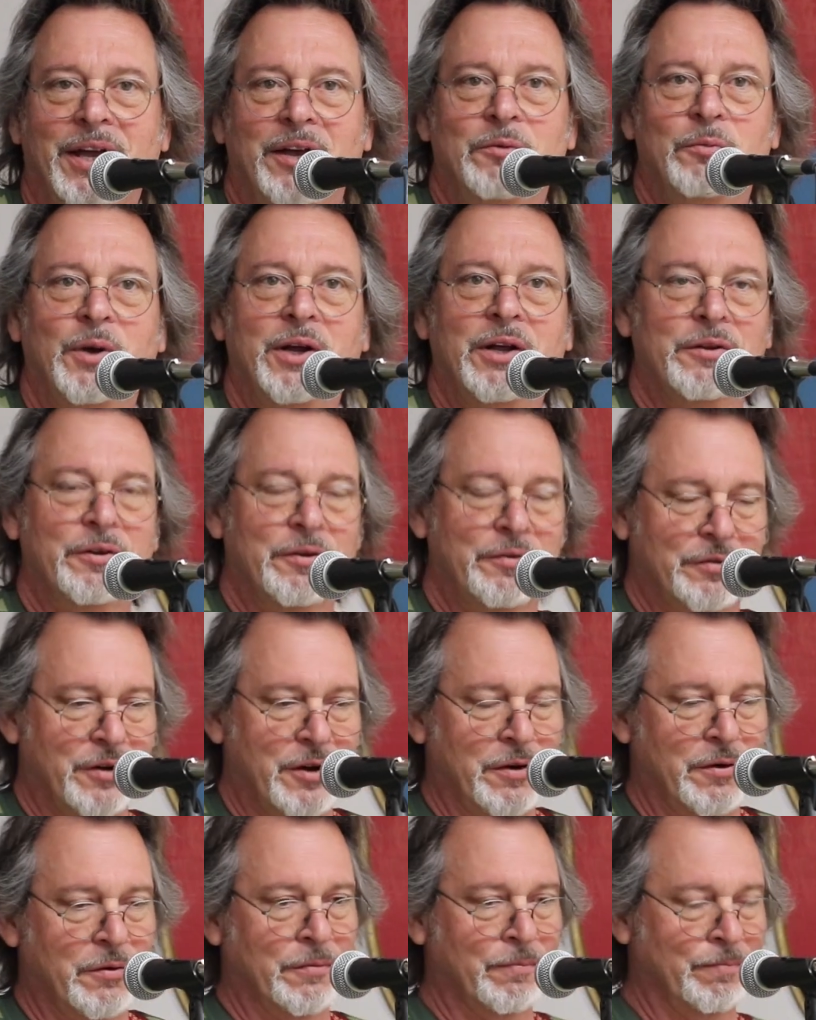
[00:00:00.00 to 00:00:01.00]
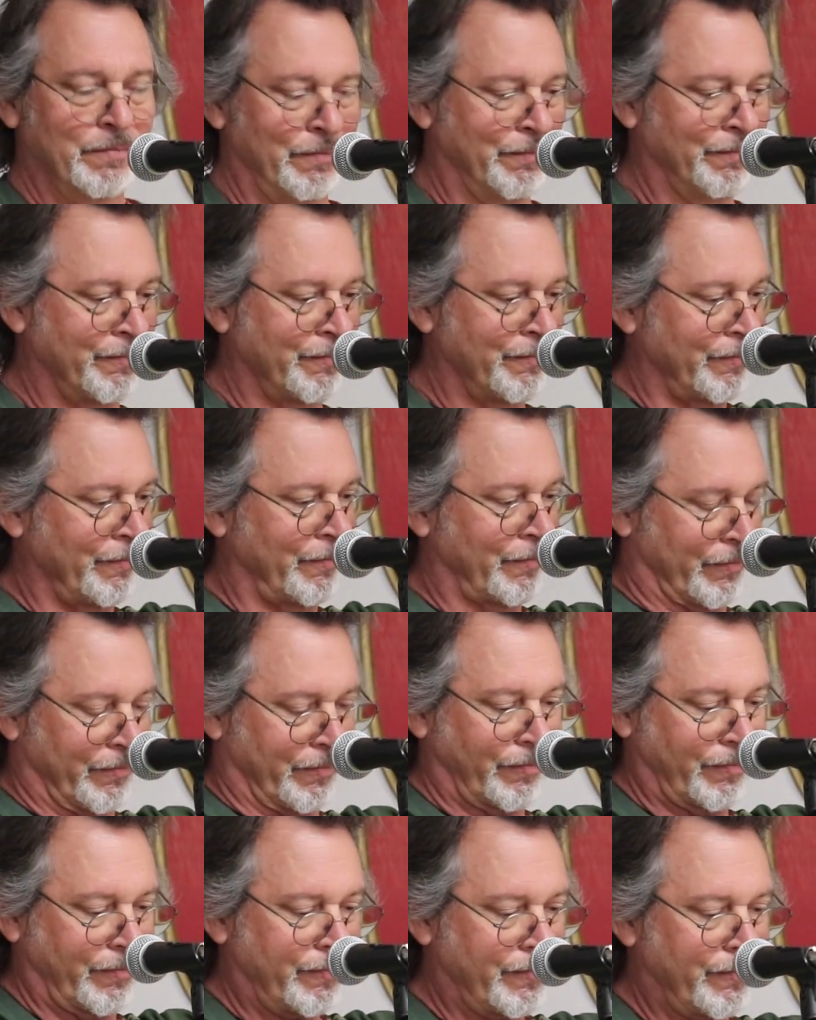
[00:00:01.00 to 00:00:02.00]
Ed Wheeler song.
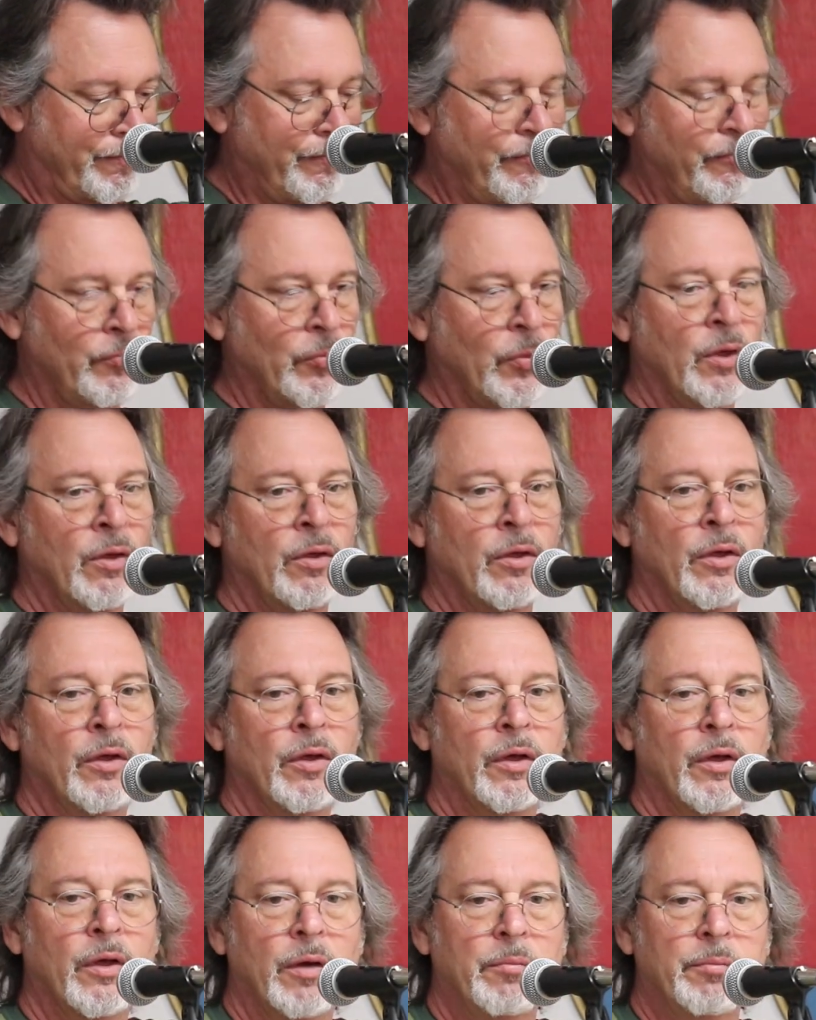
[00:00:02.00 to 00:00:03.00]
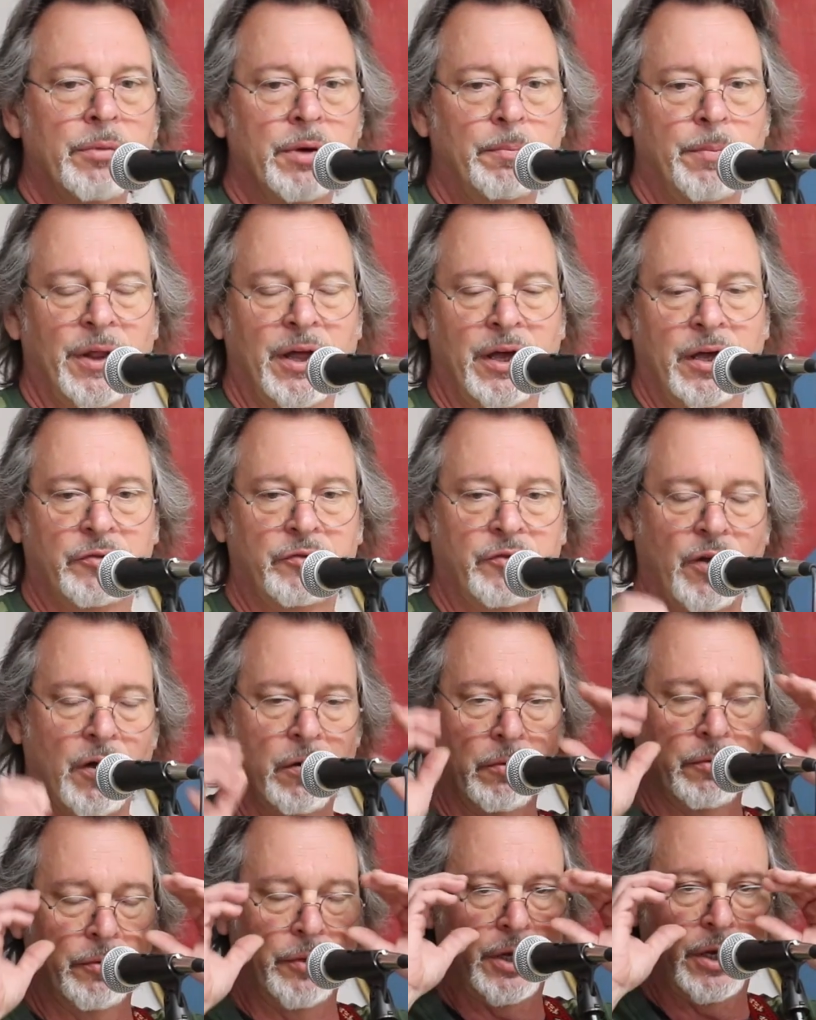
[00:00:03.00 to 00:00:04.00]
I'm going to play a
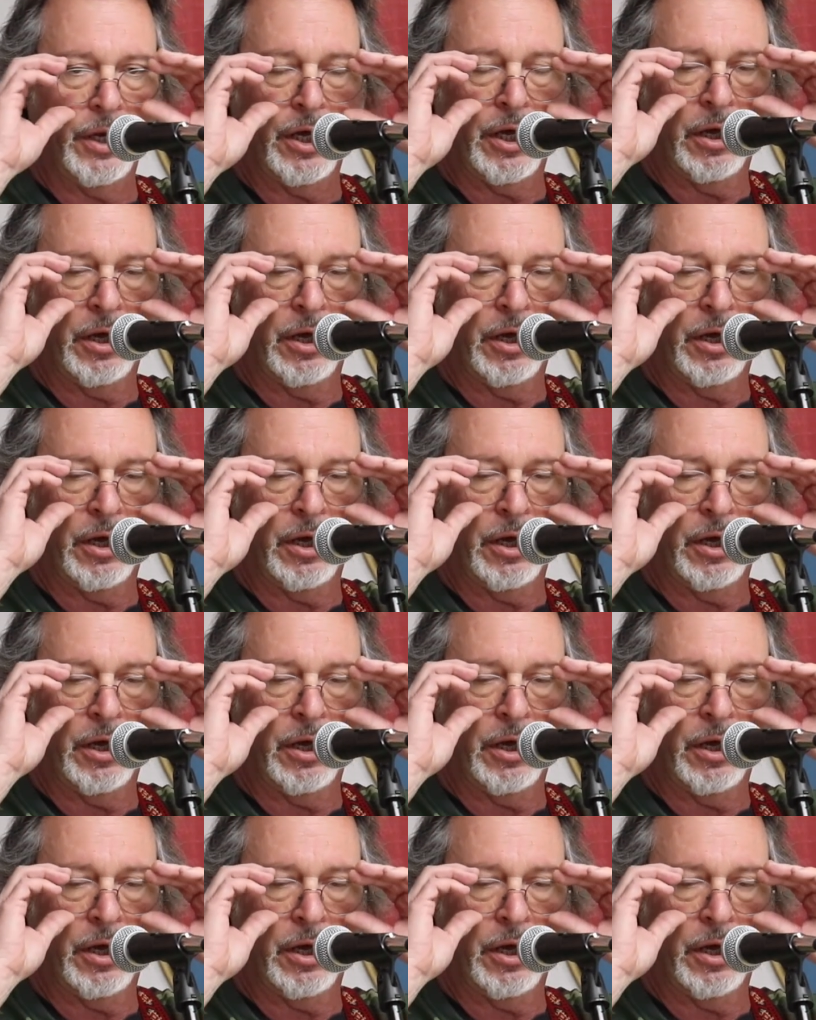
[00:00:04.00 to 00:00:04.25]
song that